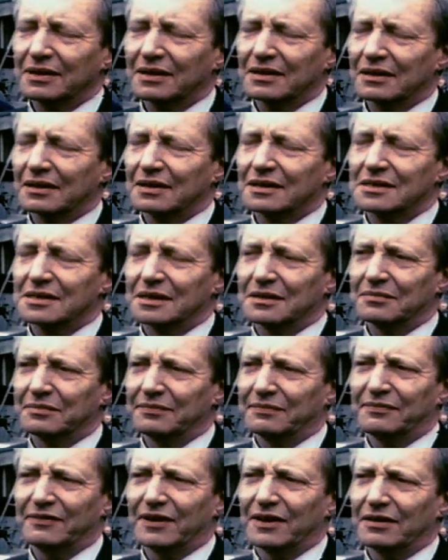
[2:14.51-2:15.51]
but it
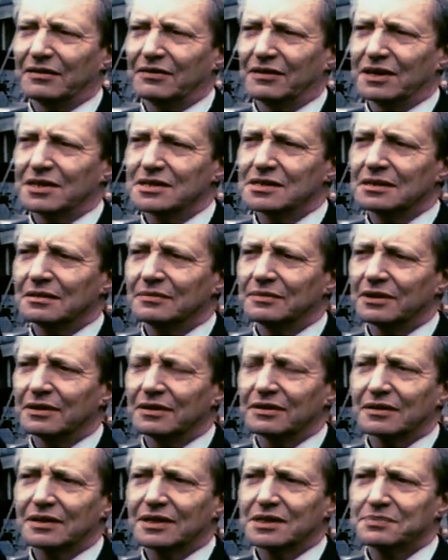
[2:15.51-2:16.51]
seemed very
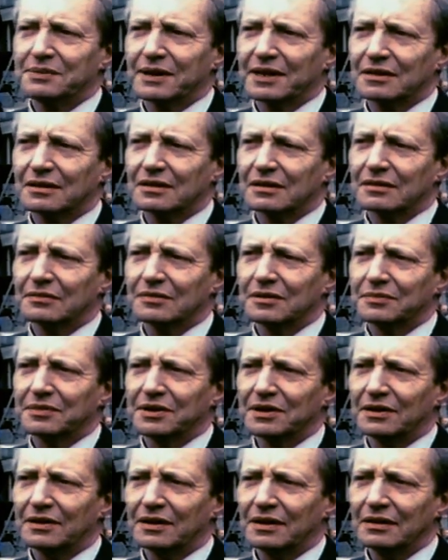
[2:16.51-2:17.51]
reasonable to expect that it would
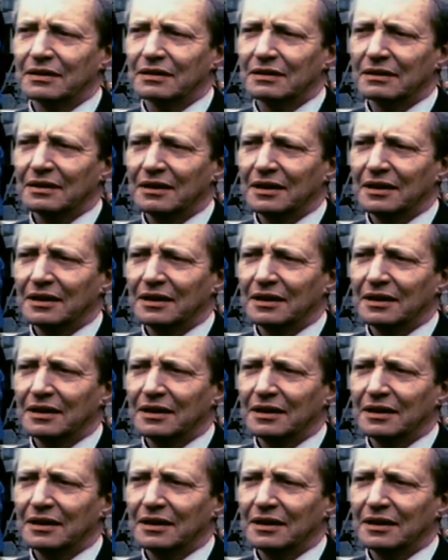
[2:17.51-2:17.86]
be all right.